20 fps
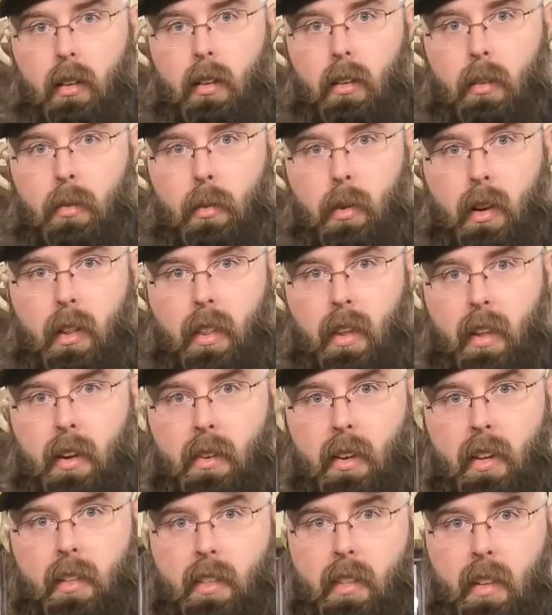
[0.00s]
One of the
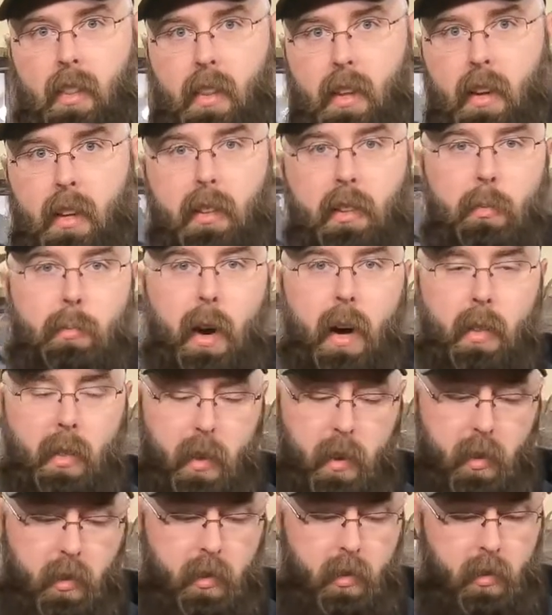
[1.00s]
interesting things about
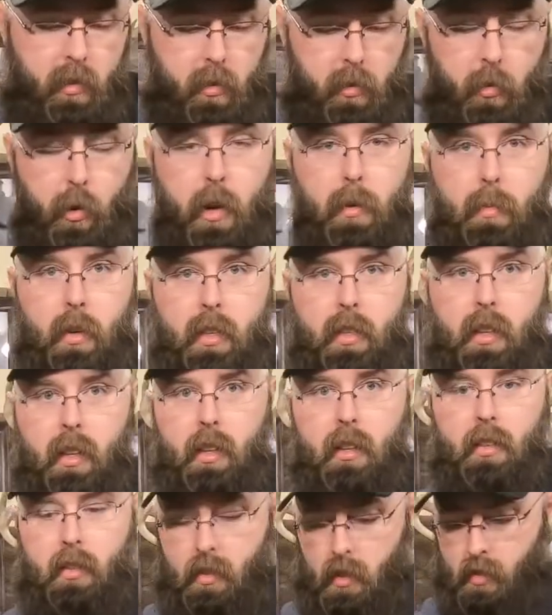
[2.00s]
these green
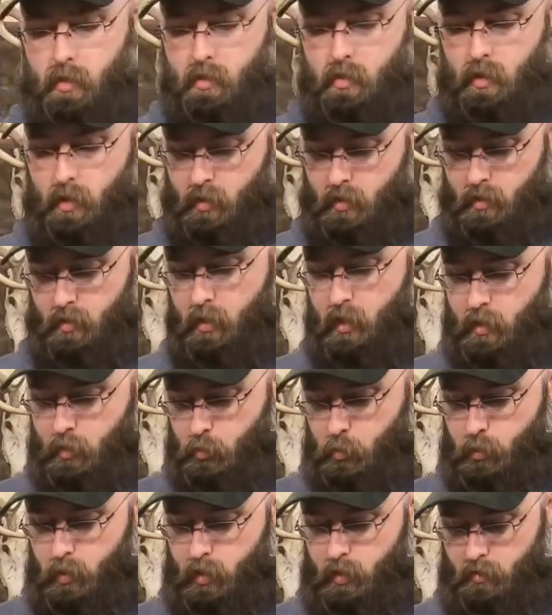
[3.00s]
machines is that each
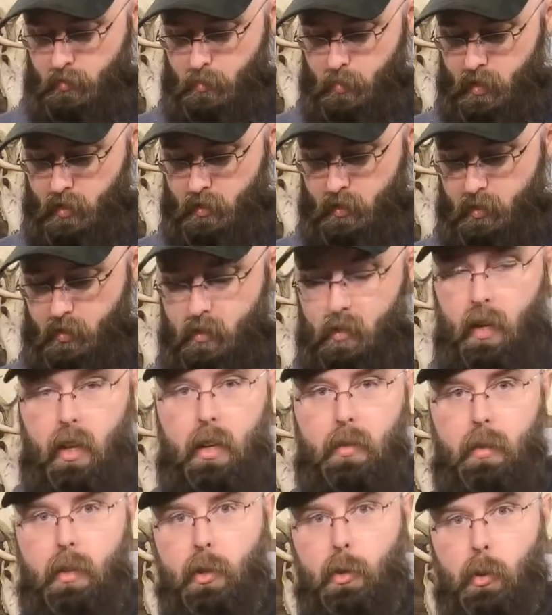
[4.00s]
one of them is
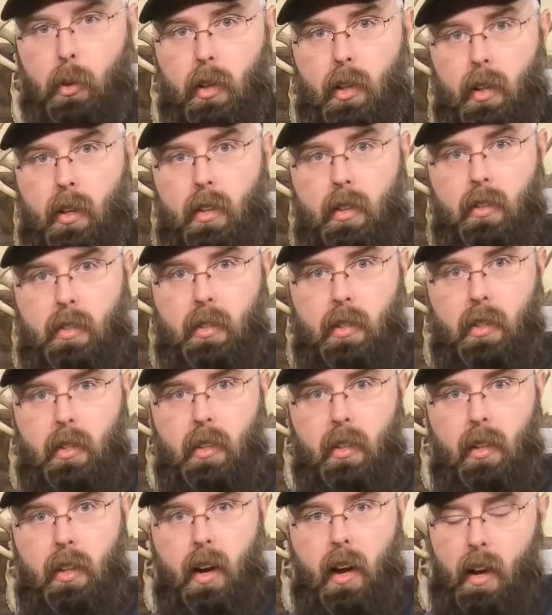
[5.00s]
individually
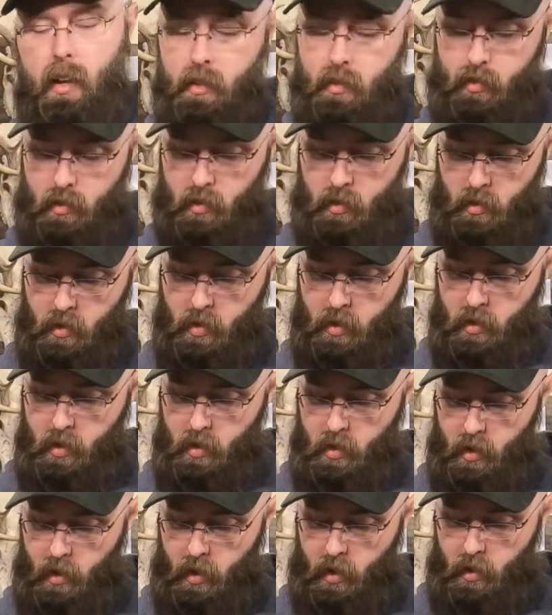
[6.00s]
serialized,
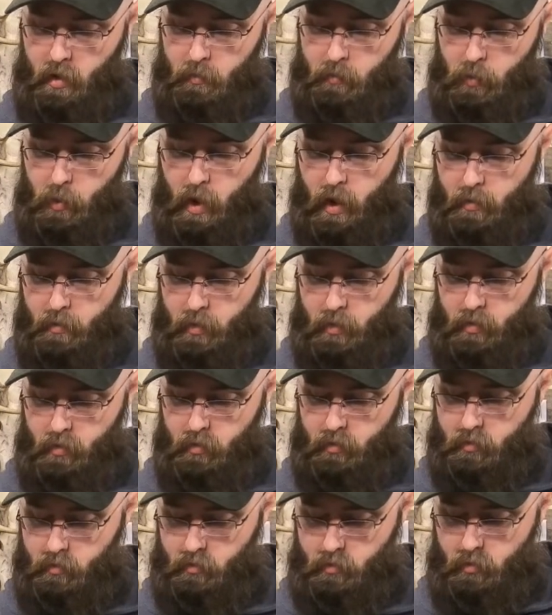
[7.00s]
and if you haven't,
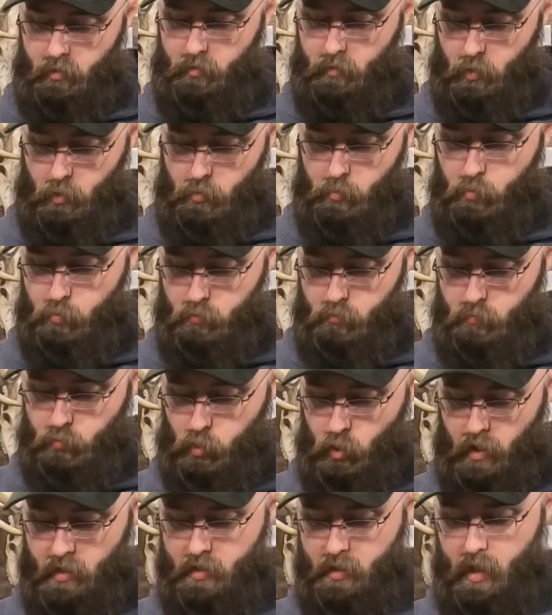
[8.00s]
your
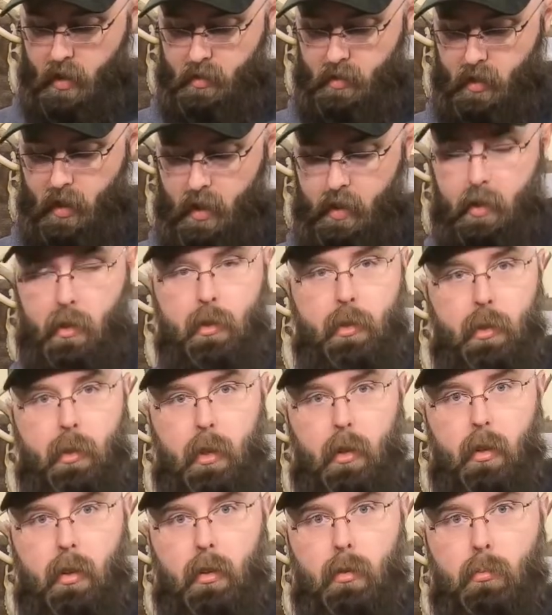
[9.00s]
press hasn't had this
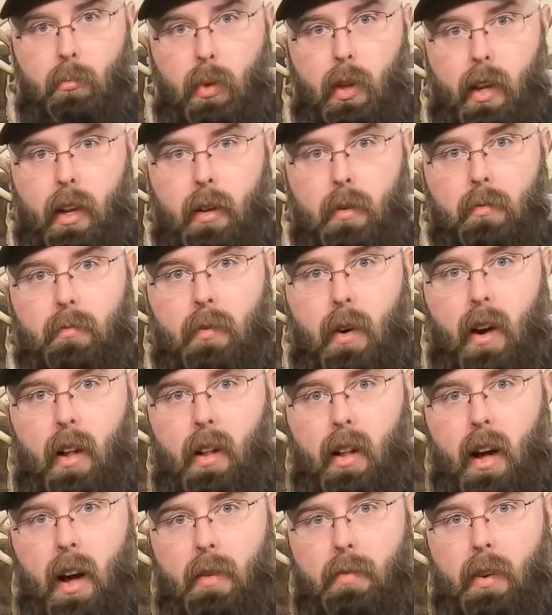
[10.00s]
little plate
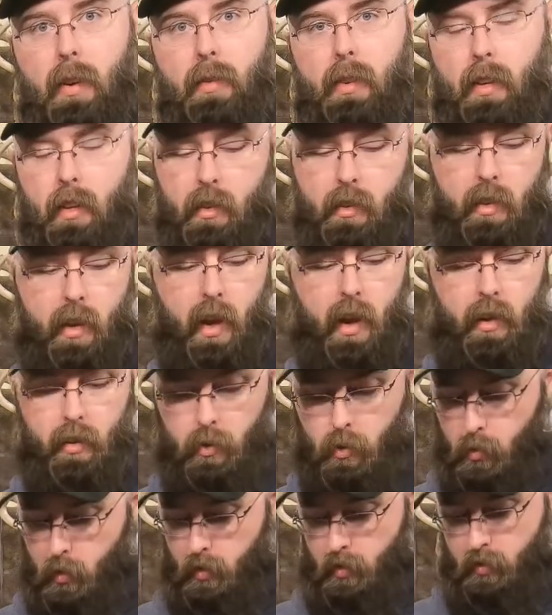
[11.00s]
fall off of it yet,
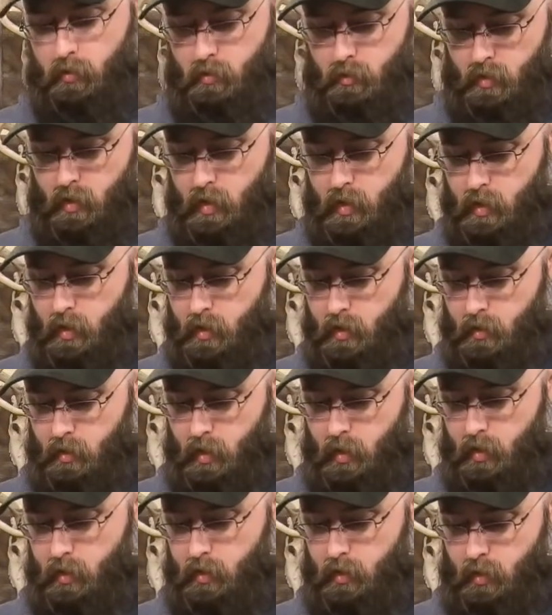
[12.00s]
you can
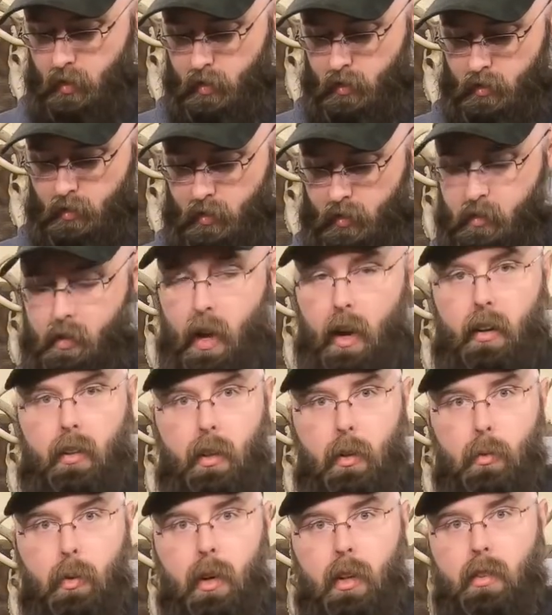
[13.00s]
tell uh, exactly
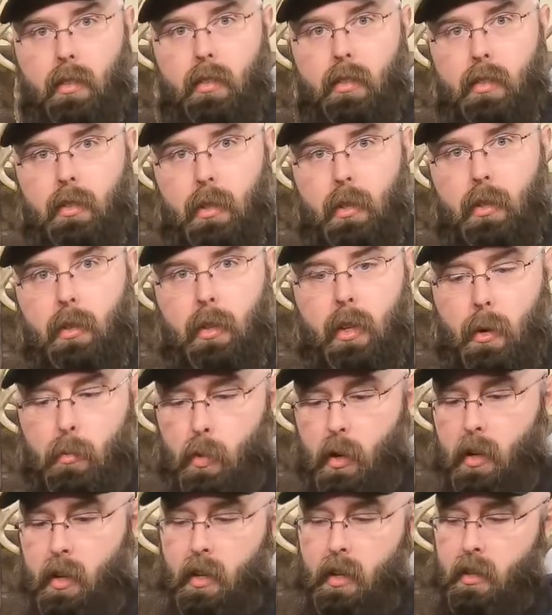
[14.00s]
what serial
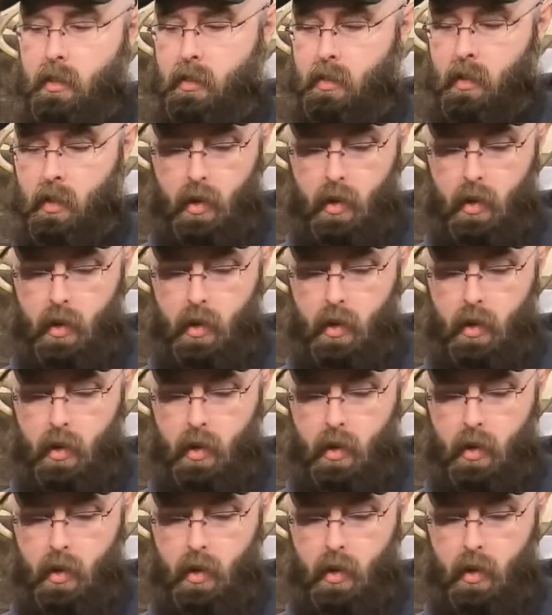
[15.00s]
number it is.